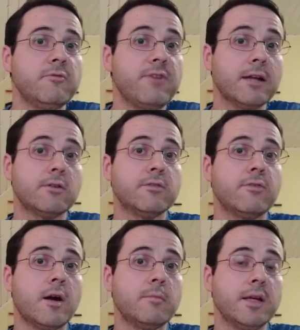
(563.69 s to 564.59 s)
factory
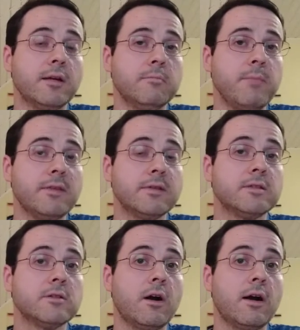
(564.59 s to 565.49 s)
farming
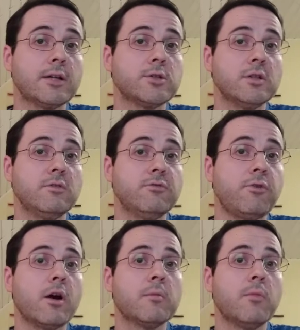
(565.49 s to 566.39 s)
methods are actually
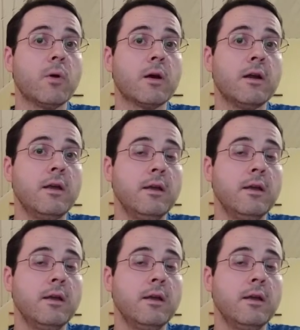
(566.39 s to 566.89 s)
far more